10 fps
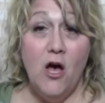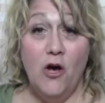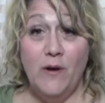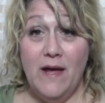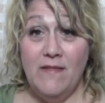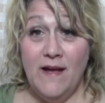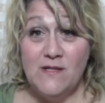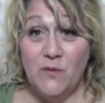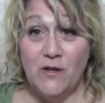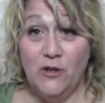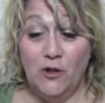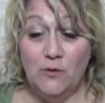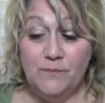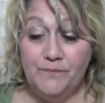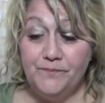Okay, that's with
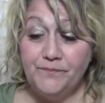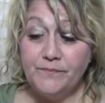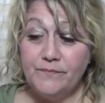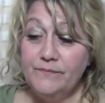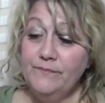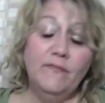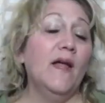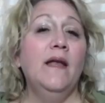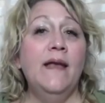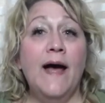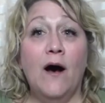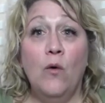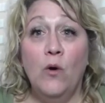glue. Now,